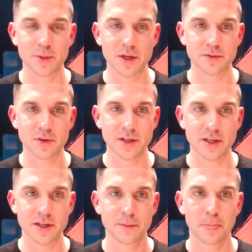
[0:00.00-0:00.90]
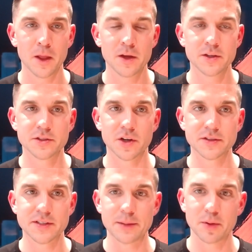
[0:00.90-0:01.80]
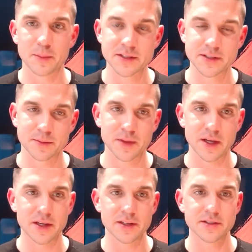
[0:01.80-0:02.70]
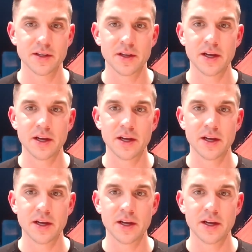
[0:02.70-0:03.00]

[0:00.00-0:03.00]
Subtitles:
We can really start to implement some things